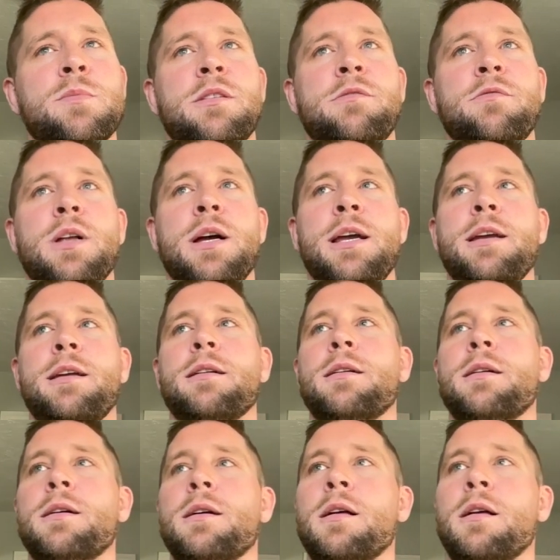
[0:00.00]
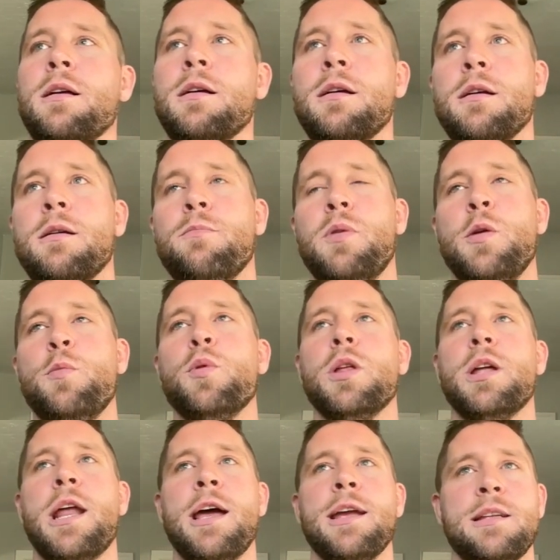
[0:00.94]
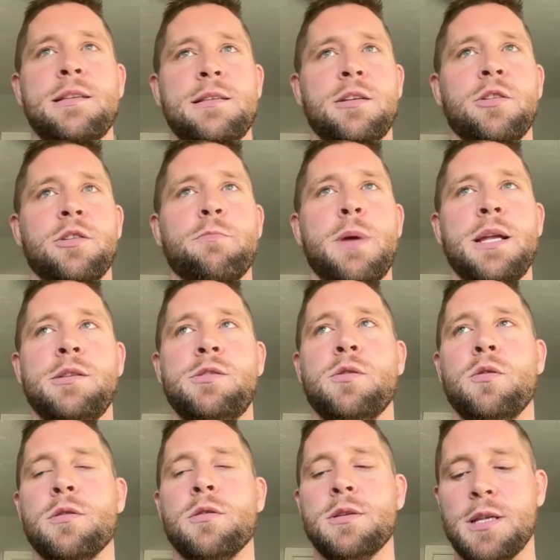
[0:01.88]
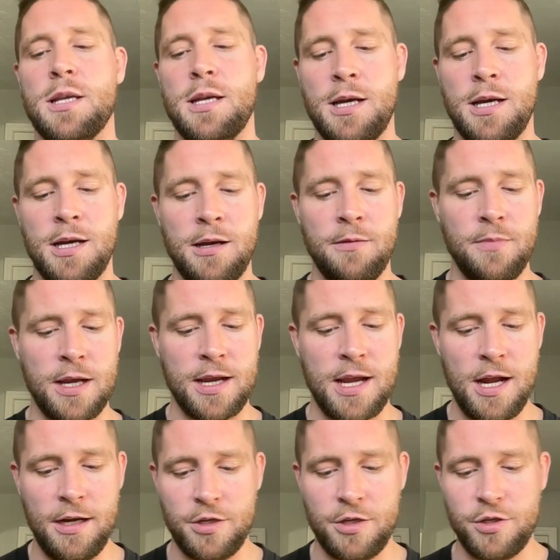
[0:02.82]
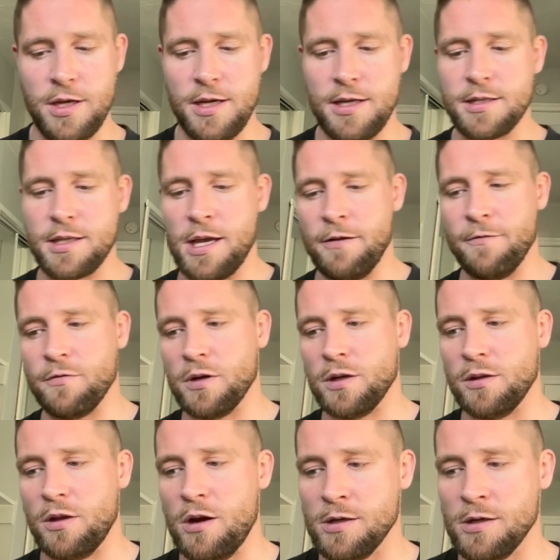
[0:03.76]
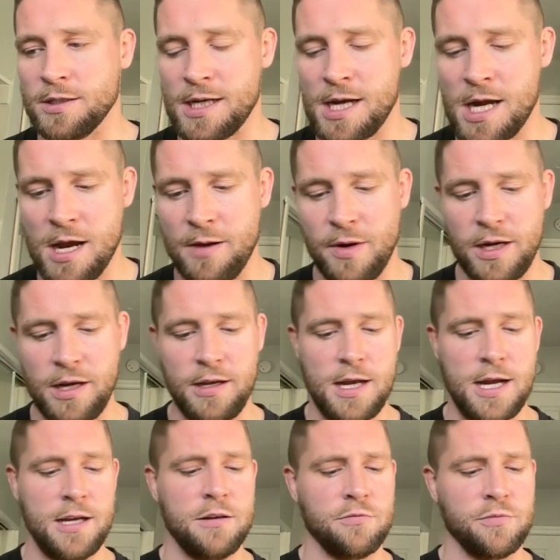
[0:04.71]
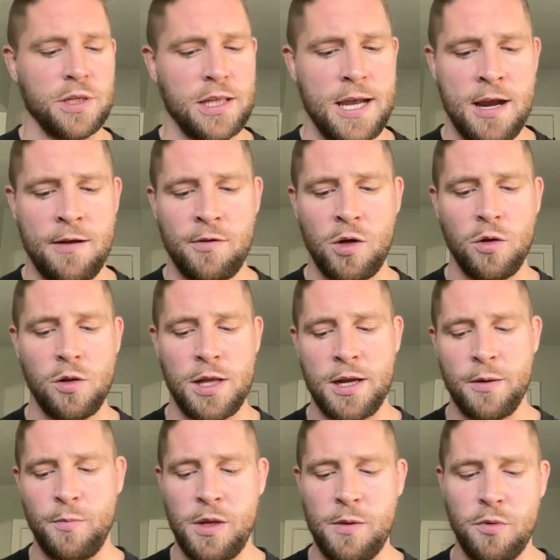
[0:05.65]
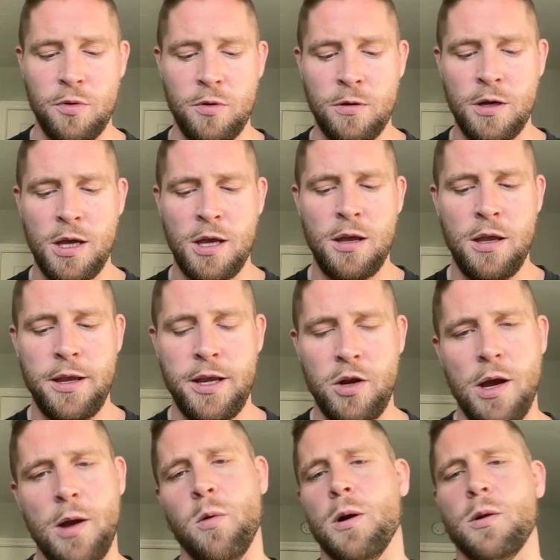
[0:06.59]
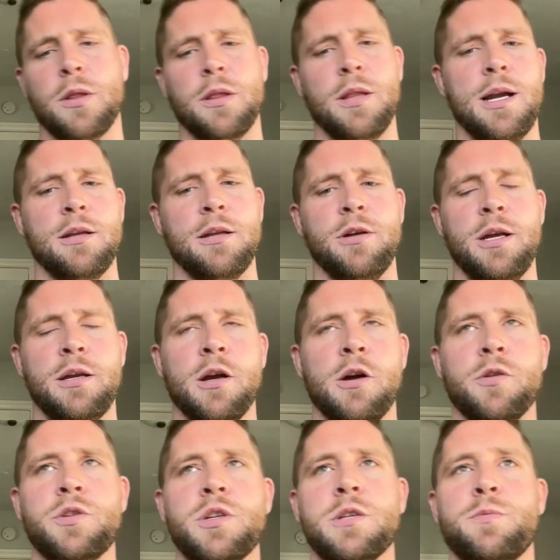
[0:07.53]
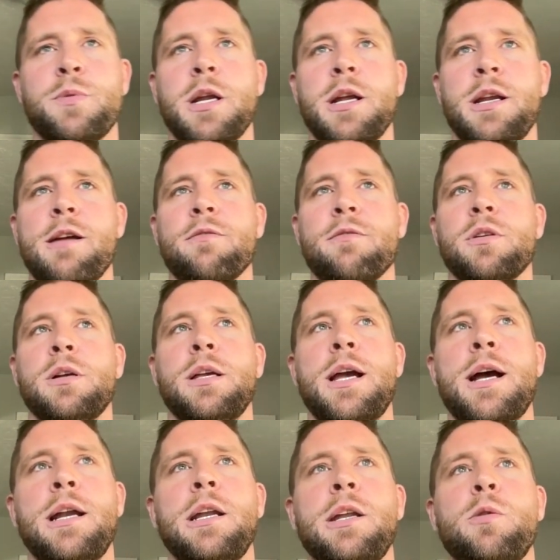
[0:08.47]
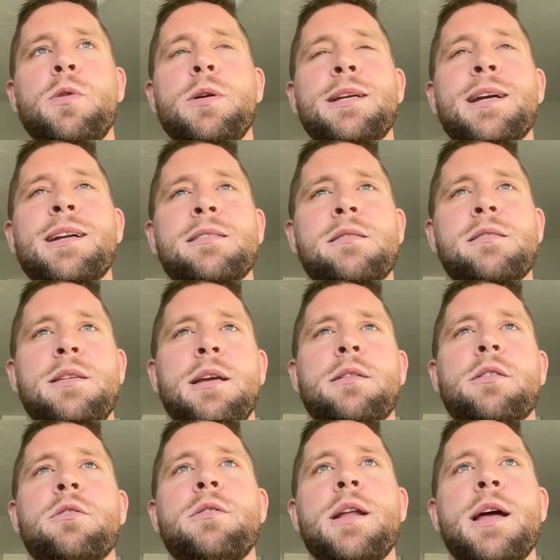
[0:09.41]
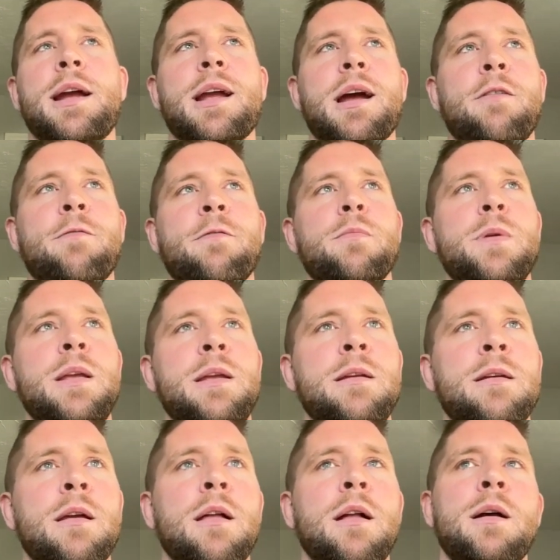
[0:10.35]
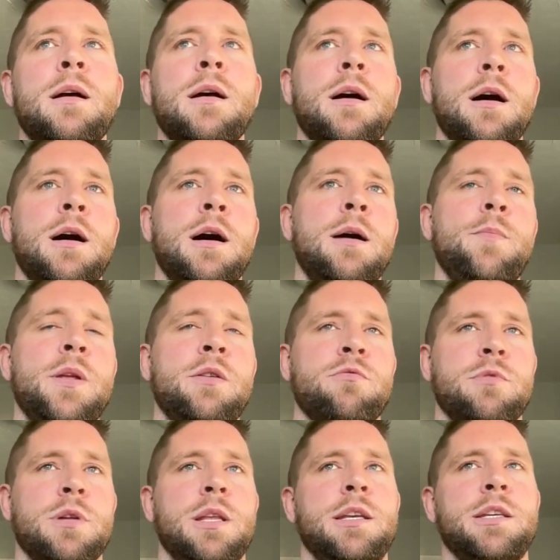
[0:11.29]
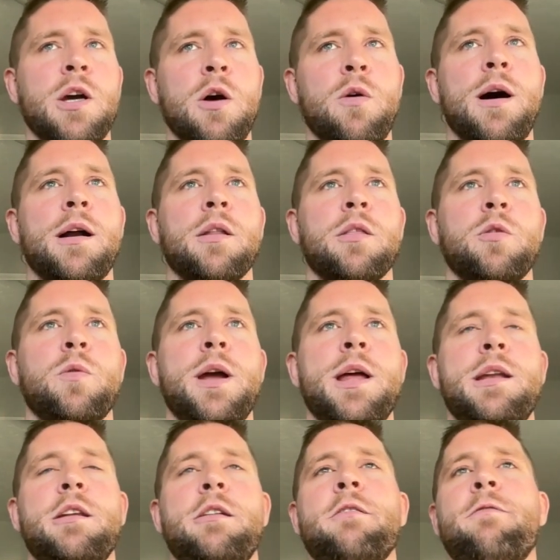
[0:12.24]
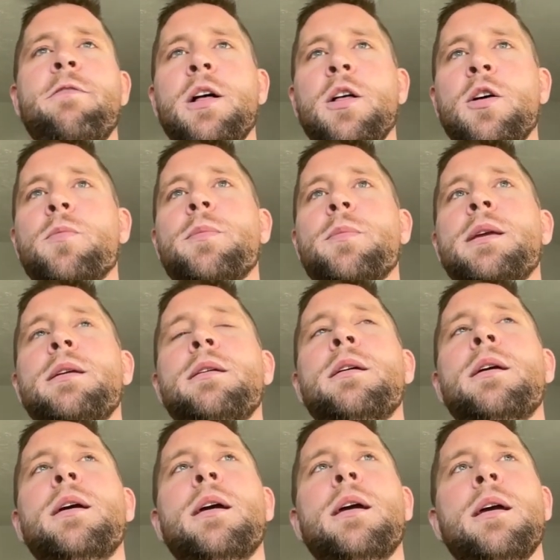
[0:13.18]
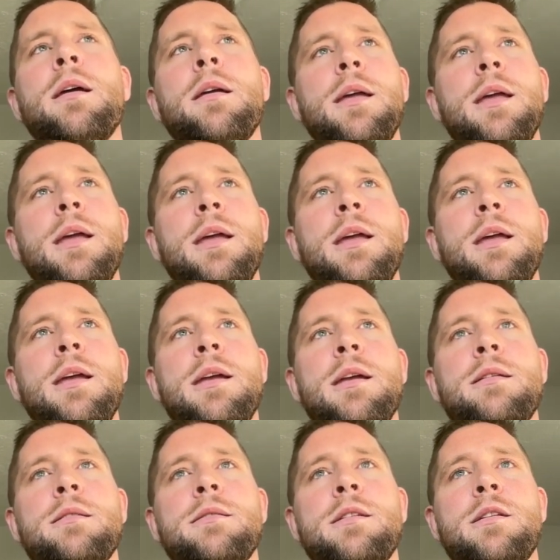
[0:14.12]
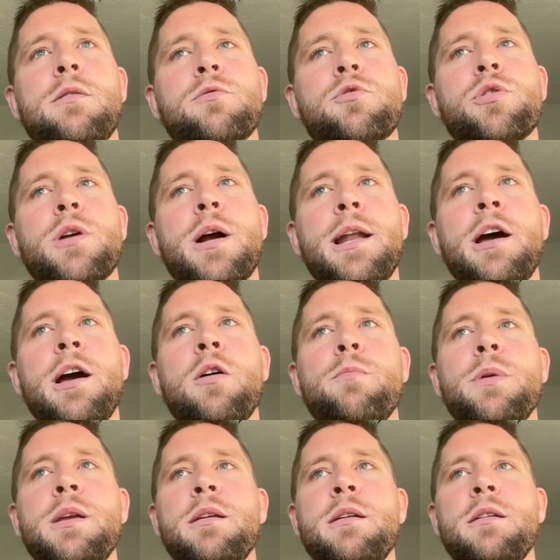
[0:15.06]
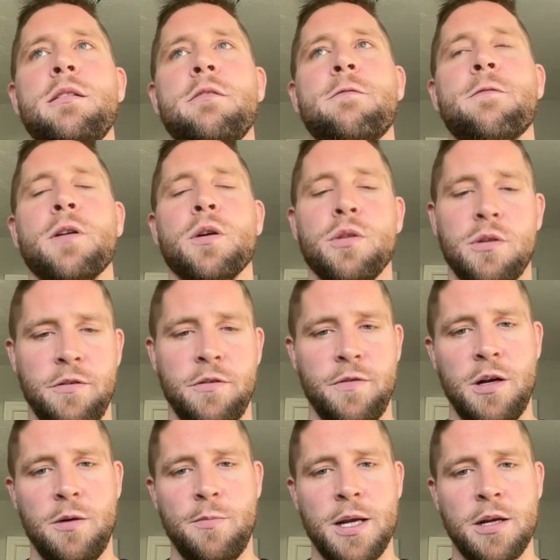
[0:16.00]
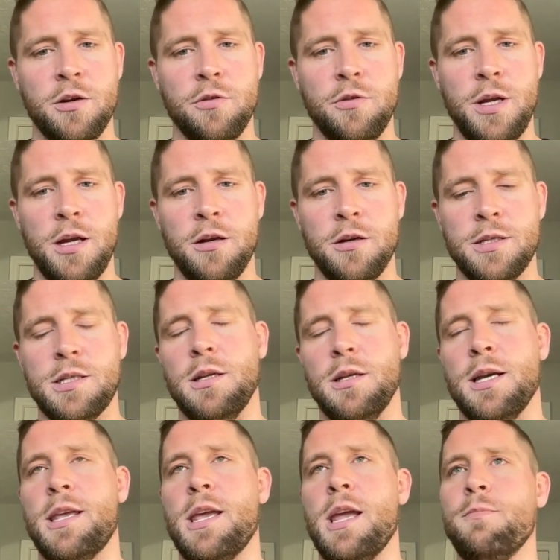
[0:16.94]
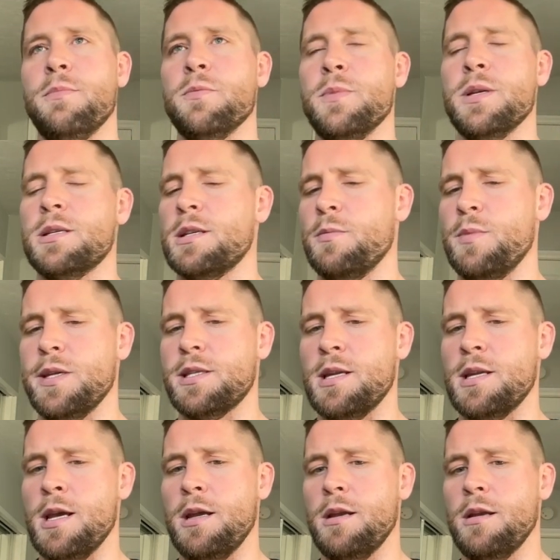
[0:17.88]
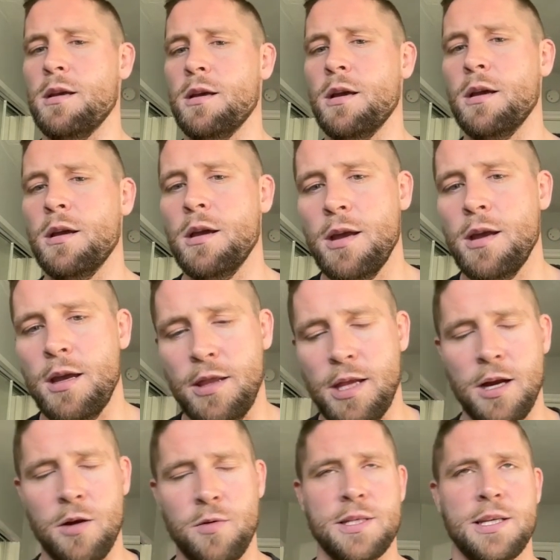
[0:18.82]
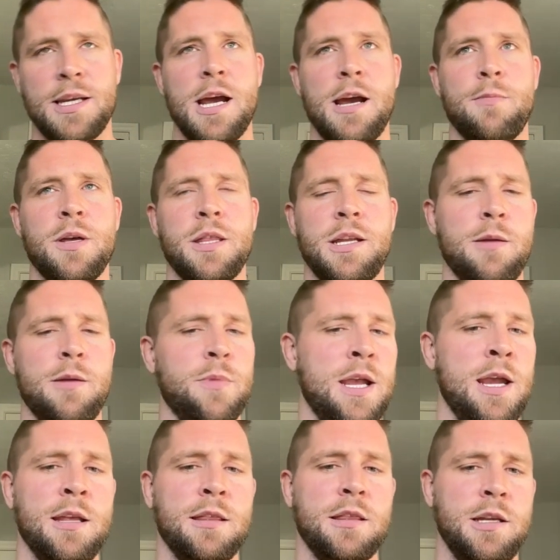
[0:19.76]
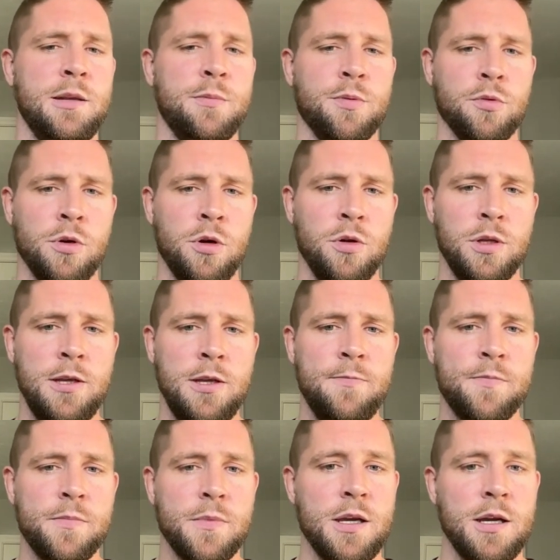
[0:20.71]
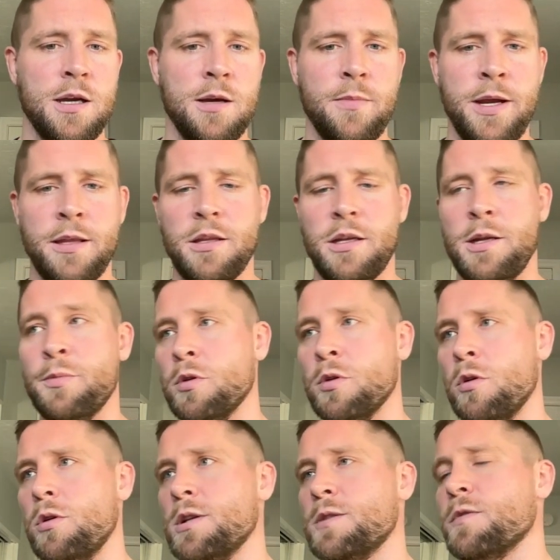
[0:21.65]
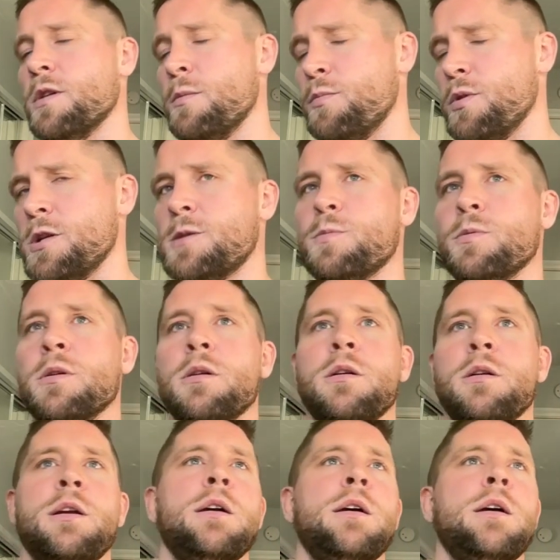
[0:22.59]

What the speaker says: of like people that I consider mentors, I kind of chased that for a long time. I didn't really have a whole lot of people. I worked with a lot of great coaches, but I never really had anyone kind of stick their neck out for me, and really go out of their way to develop me and try to help me further develop my career until I came to Mississippi State. And there was a guy by the name of Anthony Paroli. Anthony Paroli's from Pittsburgh,